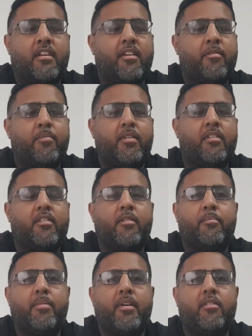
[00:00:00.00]
I've been
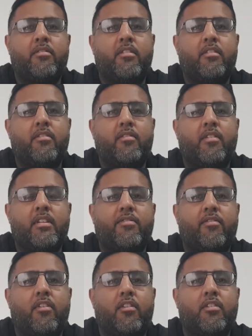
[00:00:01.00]
compelled to do this
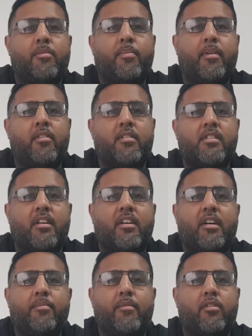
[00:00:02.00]
vlog because I
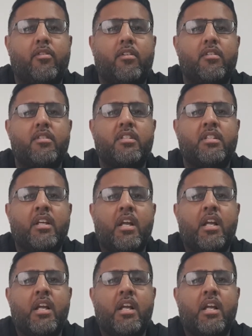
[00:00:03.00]
come across,